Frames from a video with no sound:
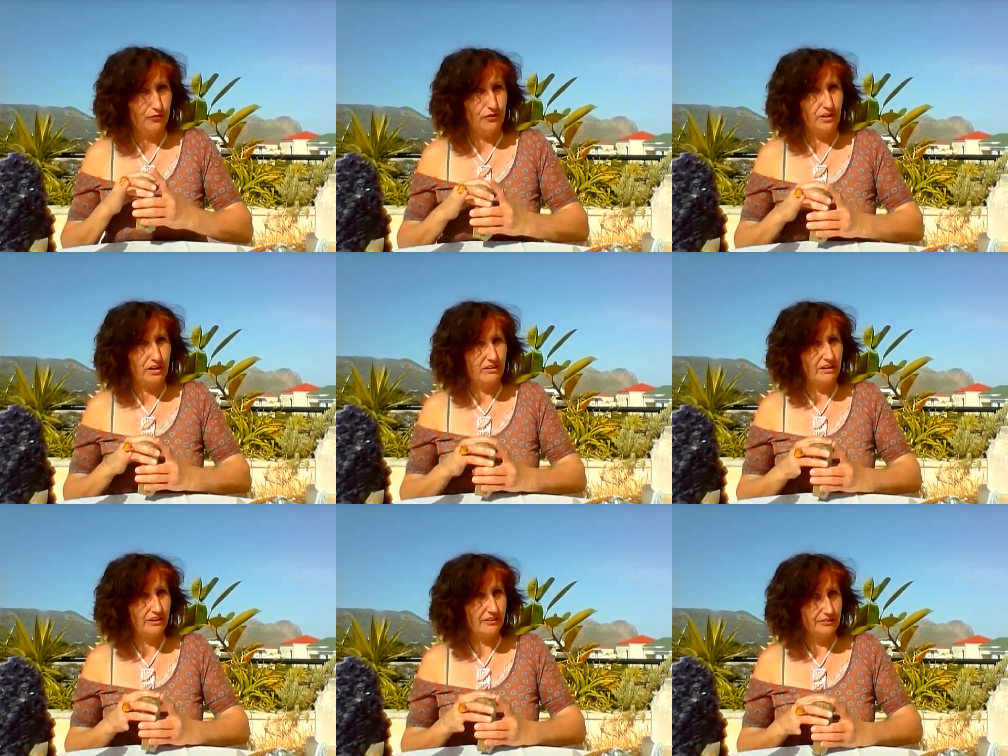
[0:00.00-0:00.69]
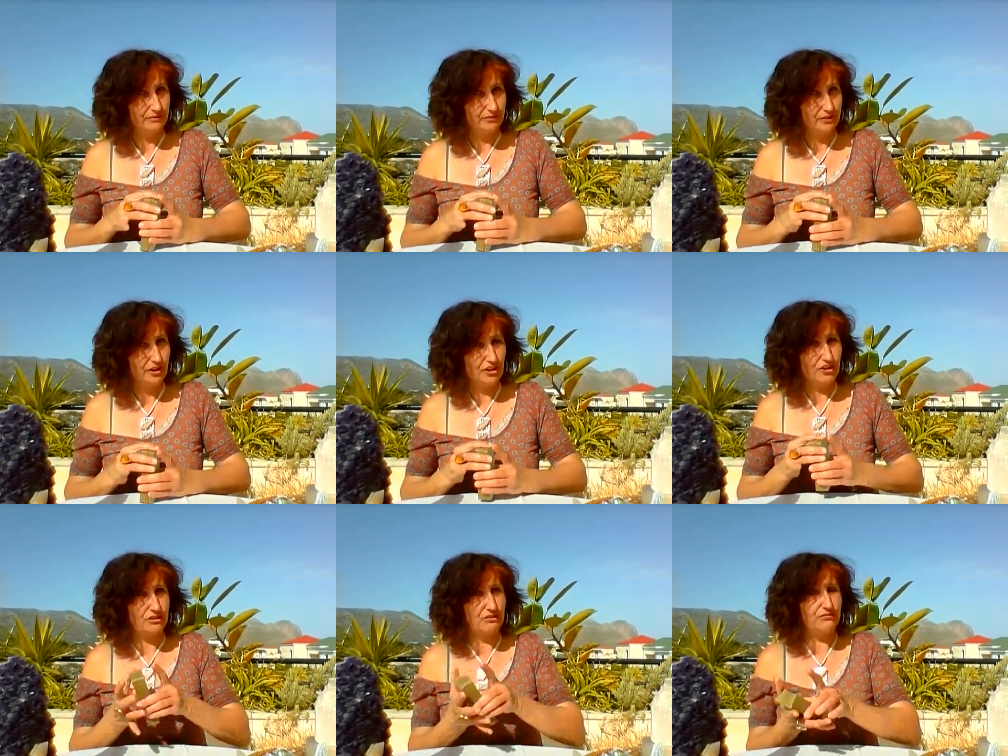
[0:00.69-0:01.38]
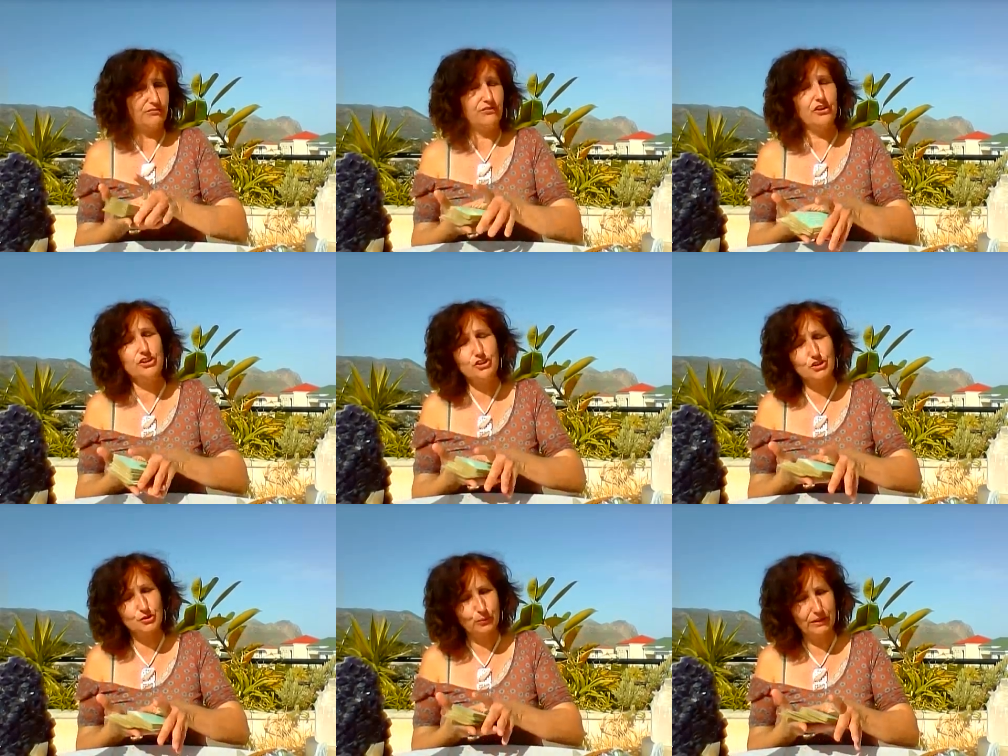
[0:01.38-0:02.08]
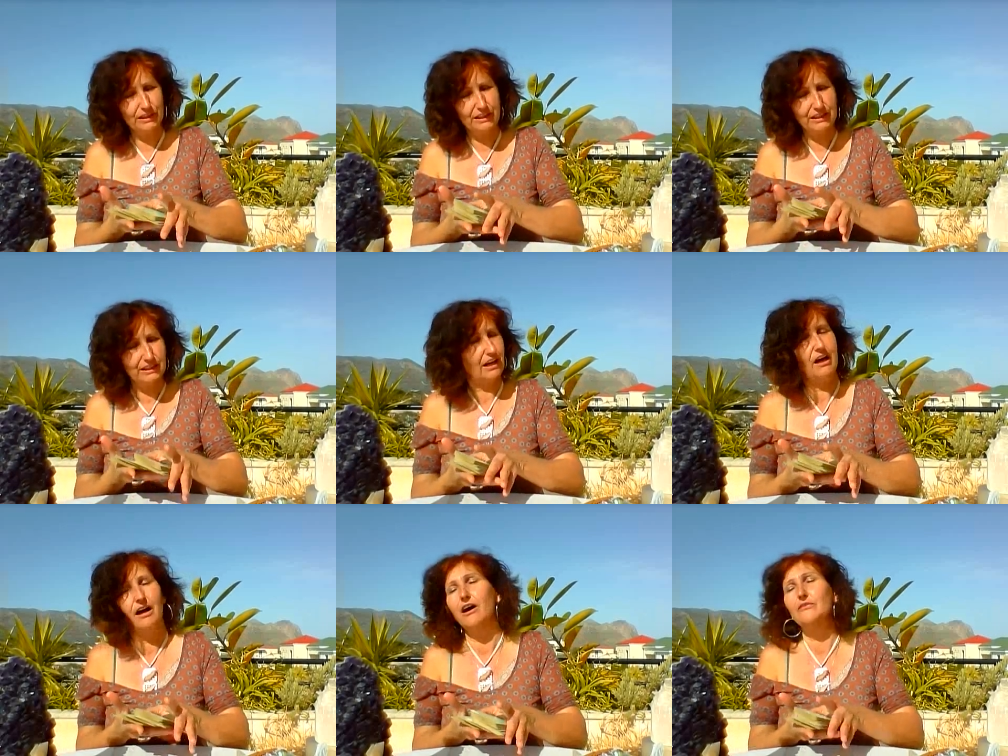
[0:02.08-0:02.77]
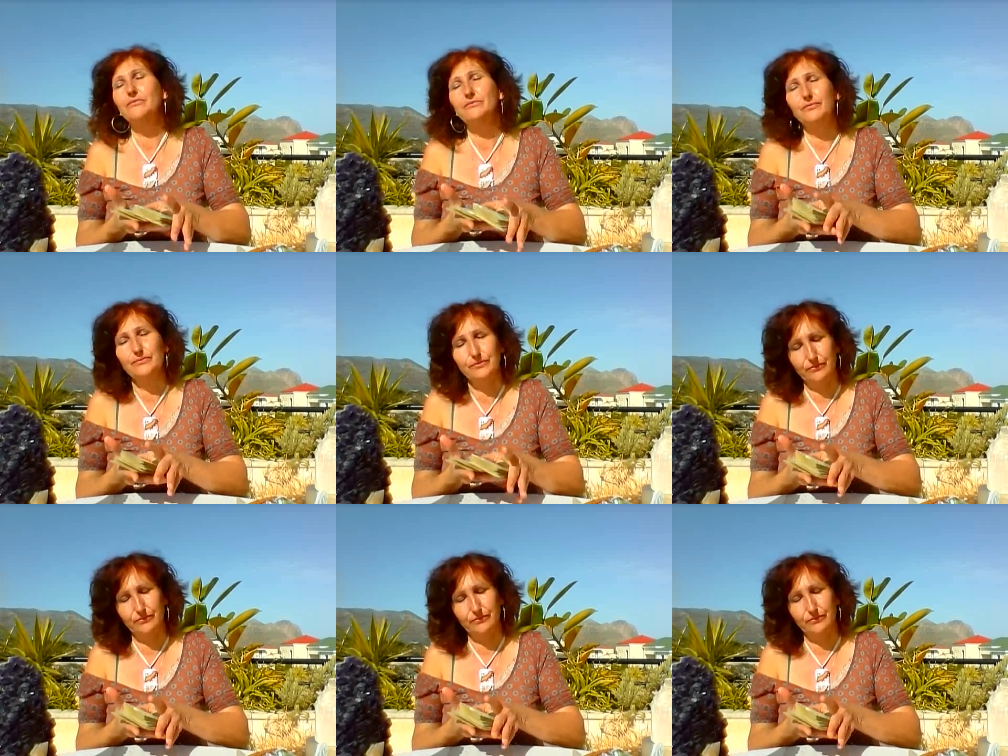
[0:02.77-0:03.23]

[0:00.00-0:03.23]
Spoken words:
week of